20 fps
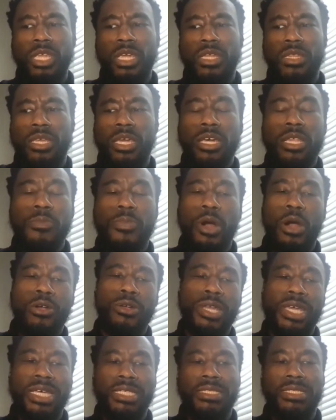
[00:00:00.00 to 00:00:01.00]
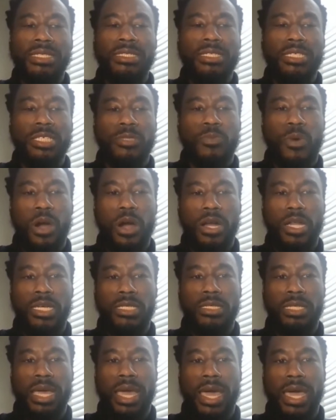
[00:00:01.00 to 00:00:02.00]
The other part on the assistance part
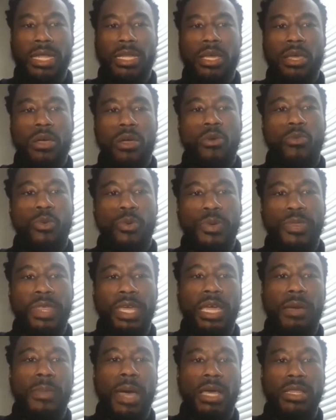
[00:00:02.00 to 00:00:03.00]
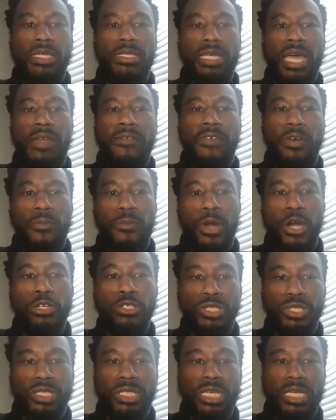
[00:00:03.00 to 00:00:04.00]
is that when we think about this kind of
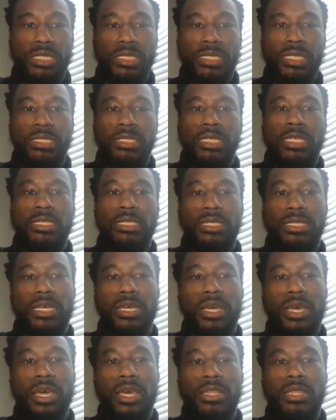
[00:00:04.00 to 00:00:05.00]
emergency assistance,